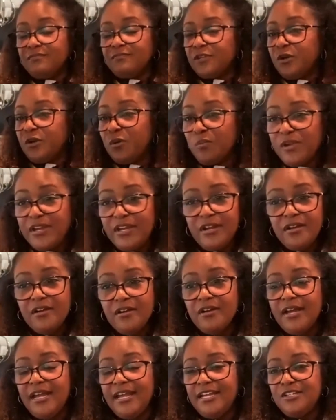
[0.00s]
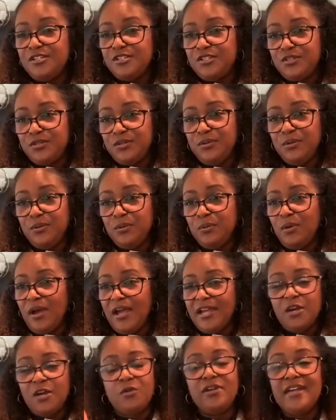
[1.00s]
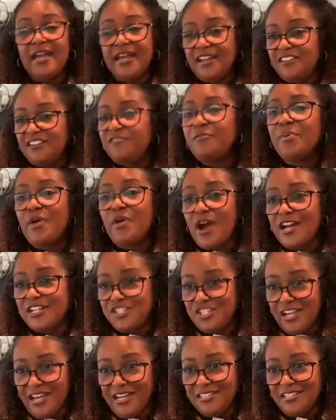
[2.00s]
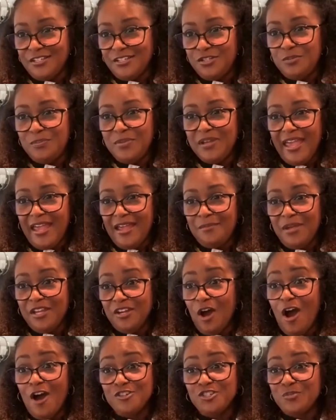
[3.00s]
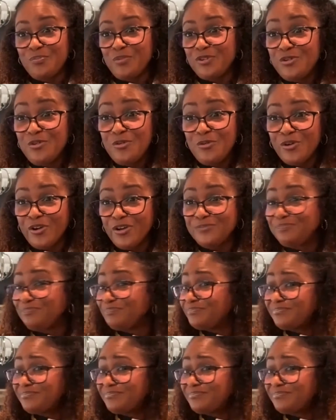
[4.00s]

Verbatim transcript: career into a creative project and you became an entrepreneur.